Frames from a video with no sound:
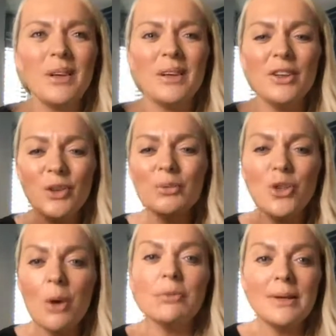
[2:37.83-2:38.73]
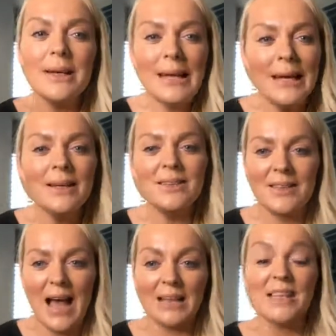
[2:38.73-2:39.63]
you don't need
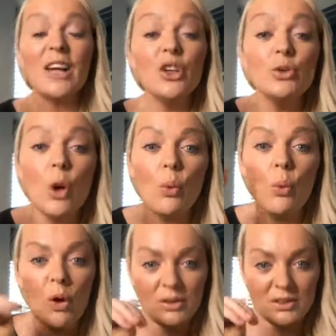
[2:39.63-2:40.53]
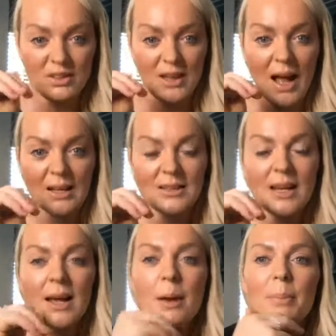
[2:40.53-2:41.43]
that and you don't want that.
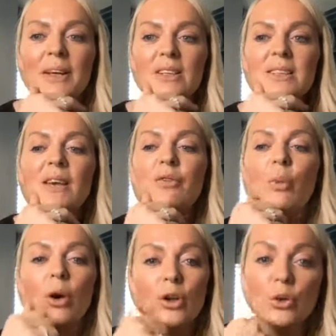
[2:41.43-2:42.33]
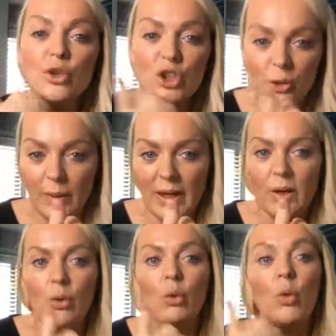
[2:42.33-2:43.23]
Because if what you're
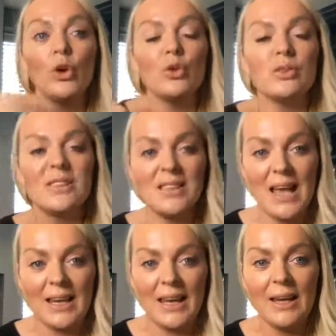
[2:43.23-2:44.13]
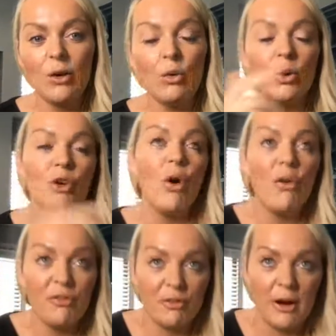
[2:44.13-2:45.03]
doing or what you're selling or what you're
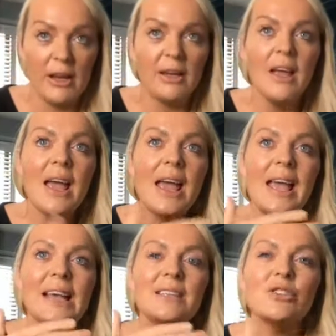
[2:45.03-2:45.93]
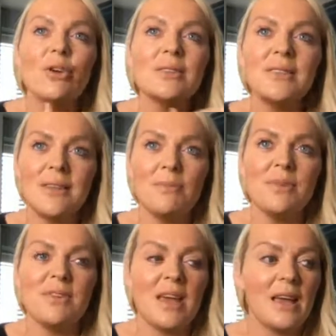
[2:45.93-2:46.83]
offering is not
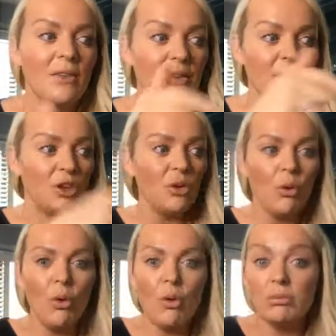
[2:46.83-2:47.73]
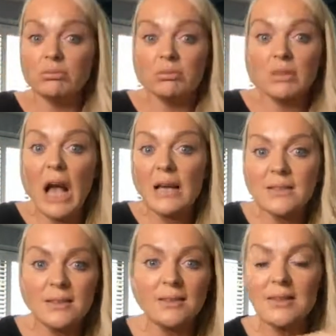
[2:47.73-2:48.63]
something that your
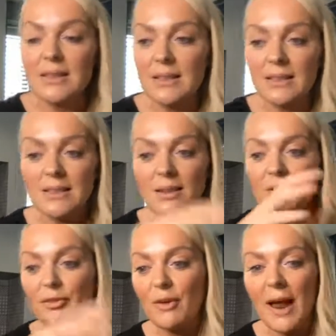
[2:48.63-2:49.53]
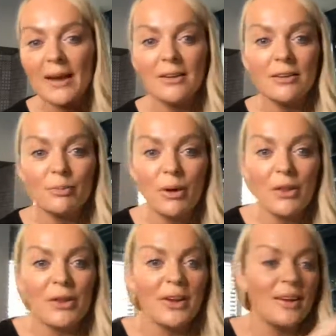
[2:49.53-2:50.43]
cousin, sister, friend,
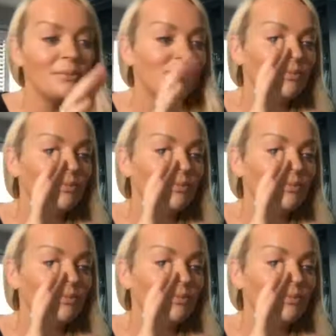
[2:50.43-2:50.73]
brother,